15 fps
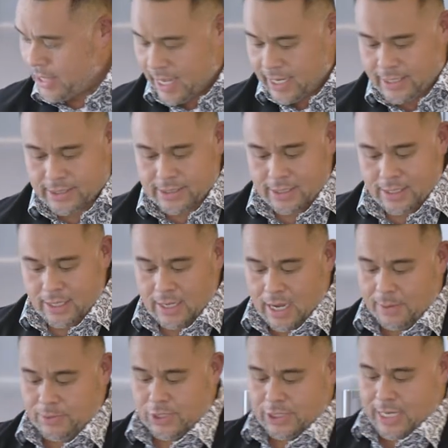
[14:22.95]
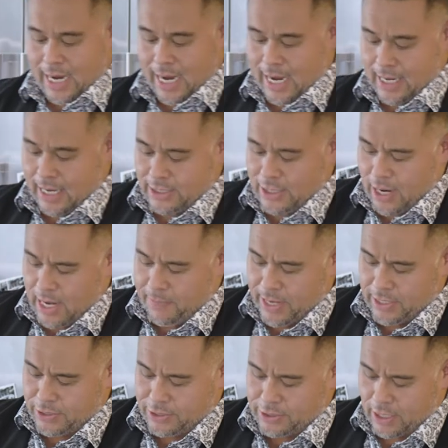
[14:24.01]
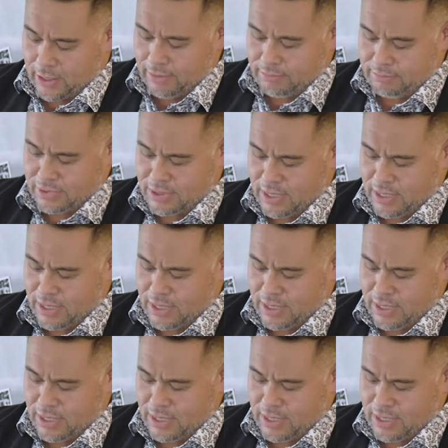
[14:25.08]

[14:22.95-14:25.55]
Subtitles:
this, I'm just gonna add a tiny pinch of salt.